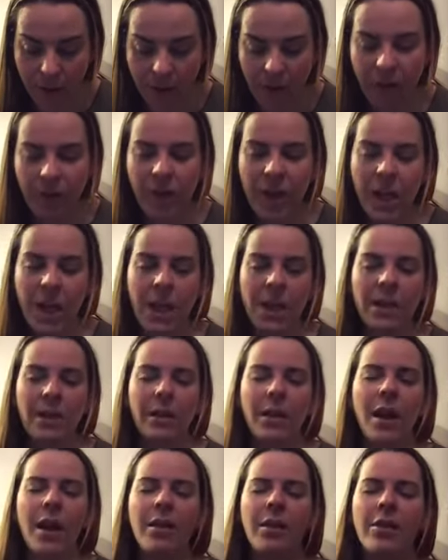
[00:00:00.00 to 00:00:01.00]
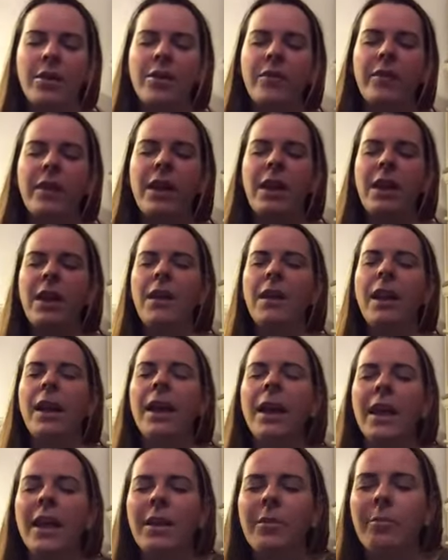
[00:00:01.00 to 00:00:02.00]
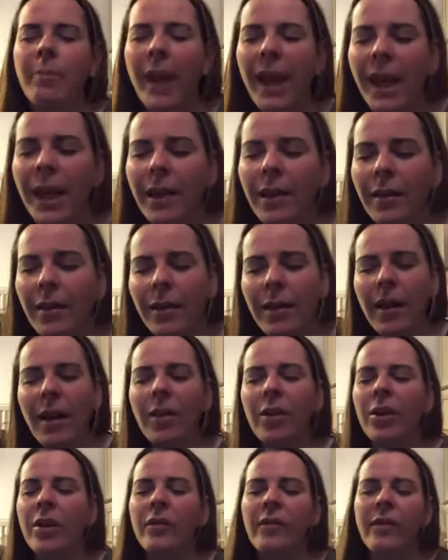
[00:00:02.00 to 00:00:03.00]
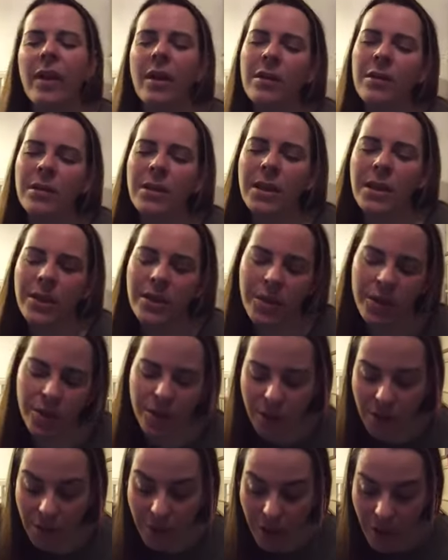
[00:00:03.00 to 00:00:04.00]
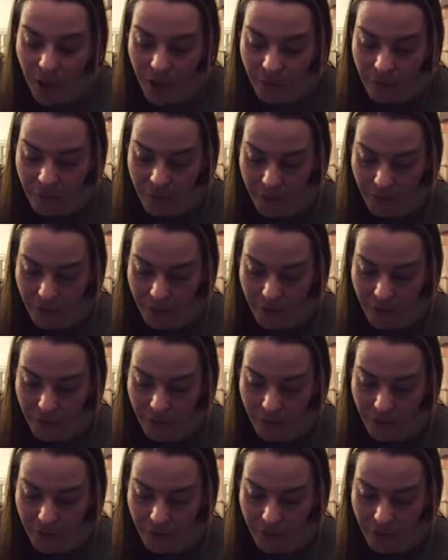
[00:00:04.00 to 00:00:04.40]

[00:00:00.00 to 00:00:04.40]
Green, the color of healing, and pink, the color of unconditional love.